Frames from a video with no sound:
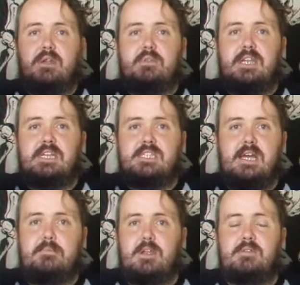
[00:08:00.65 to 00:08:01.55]
out all the links
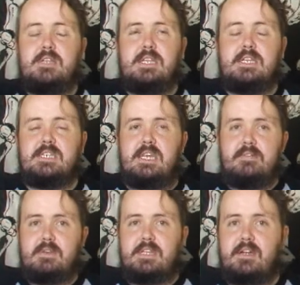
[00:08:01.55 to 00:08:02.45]
down below to links to
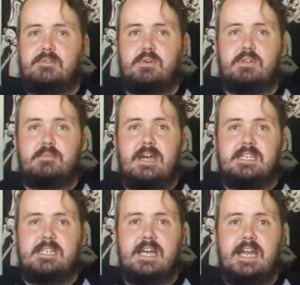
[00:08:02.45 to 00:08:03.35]
everything I've talked
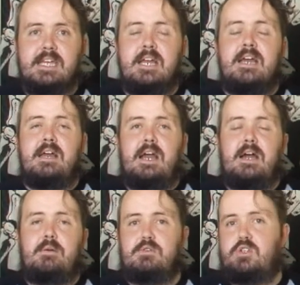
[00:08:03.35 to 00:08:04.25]
about today.
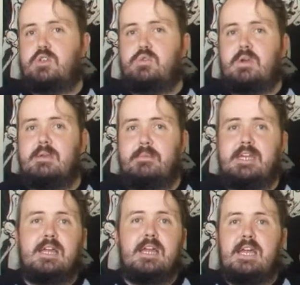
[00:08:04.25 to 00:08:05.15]
Also tweet
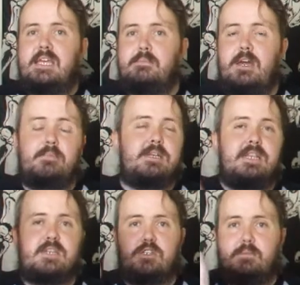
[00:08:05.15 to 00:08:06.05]
me, email me,
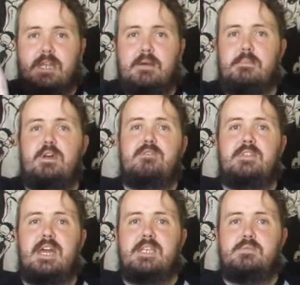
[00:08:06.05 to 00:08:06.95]
links will be down below for
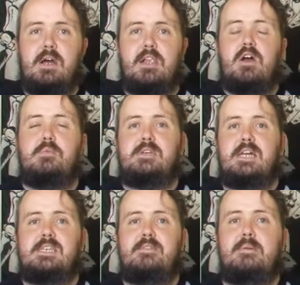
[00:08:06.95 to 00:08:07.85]
that as well. I hope you
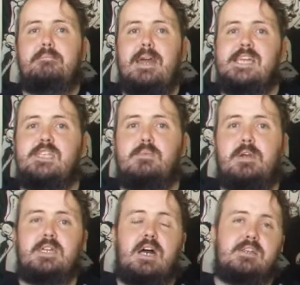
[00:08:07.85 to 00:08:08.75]
guys have an amazing
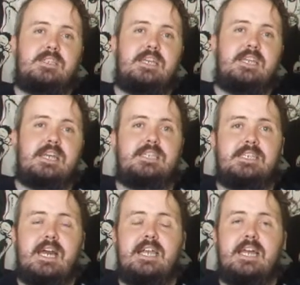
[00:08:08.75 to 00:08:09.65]
week. I'll see you next
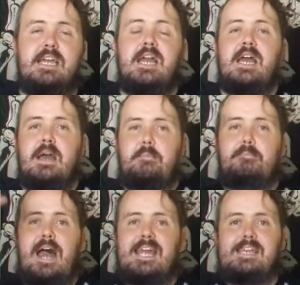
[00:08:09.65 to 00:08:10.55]
Saturday.
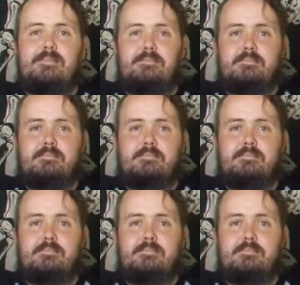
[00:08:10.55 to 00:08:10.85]
Bye!